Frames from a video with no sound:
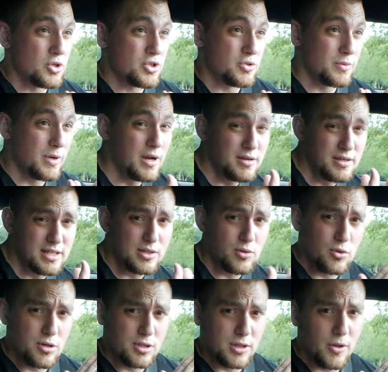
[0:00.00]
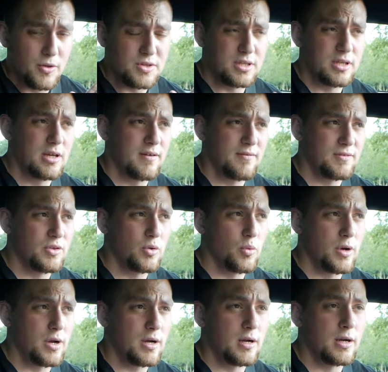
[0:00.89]
surrounding or close enough to
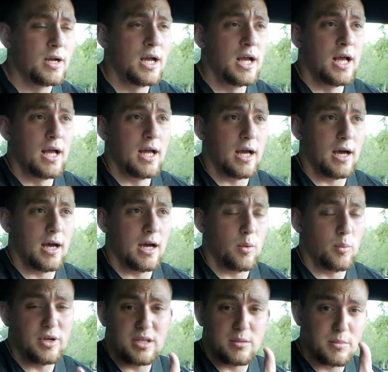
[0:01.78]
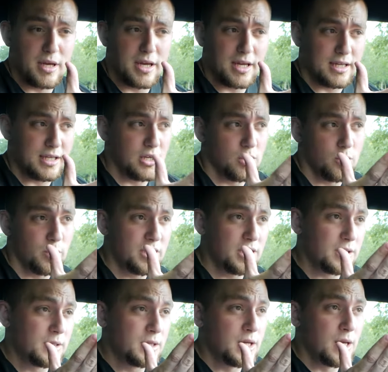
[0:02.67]
where we could
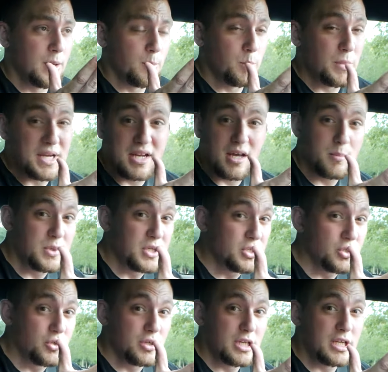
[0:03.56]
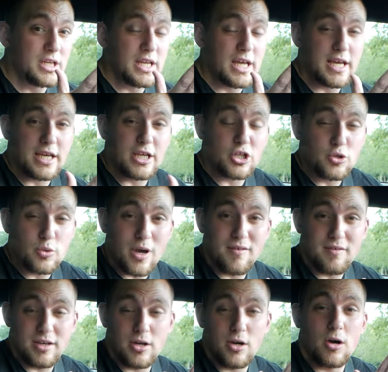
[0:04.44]
meet up and do it in a day, and you
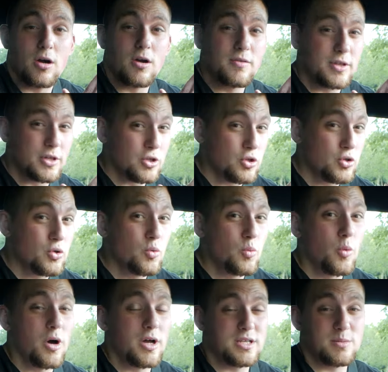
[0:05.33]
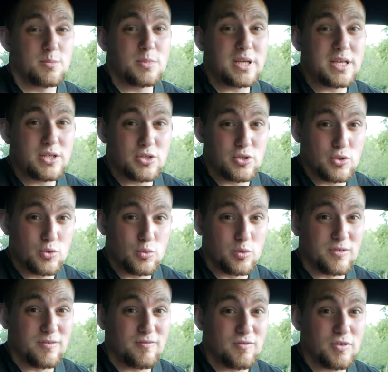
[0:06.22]
have a car that you want me to
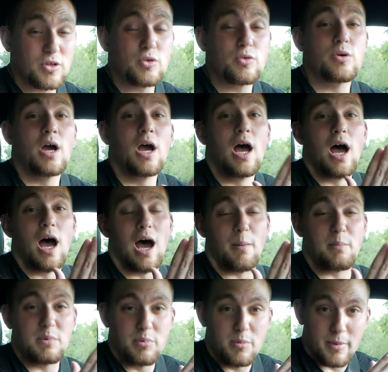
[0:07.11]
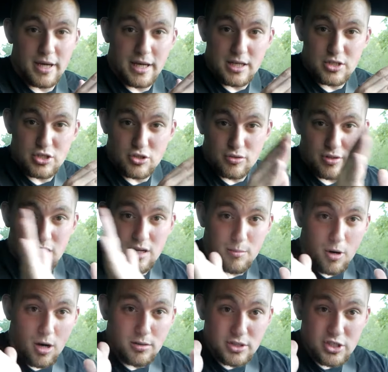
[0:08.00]
review, I'm gonna put my
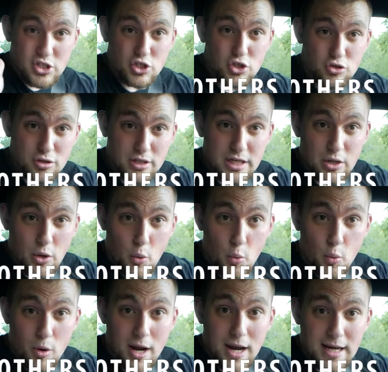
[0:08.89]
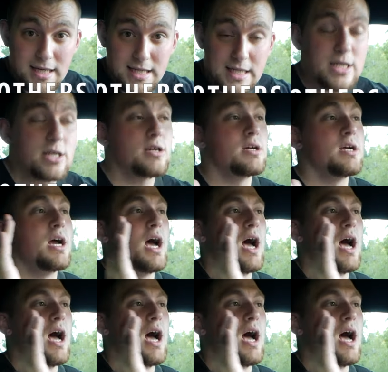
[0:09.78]
Instagram on the screen right here.